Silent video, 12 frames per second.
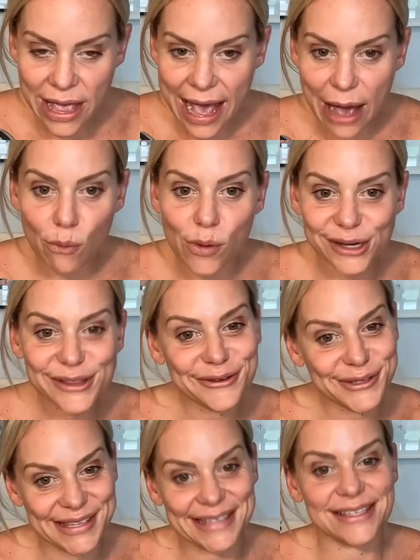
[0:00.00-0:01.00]
And one of
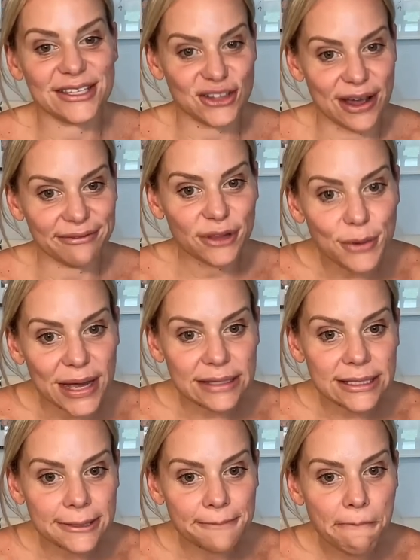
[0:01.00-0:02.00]
those things is Jeff
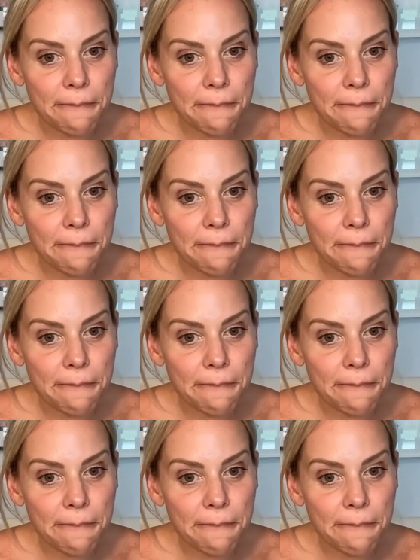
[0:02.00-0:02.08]
Lewis.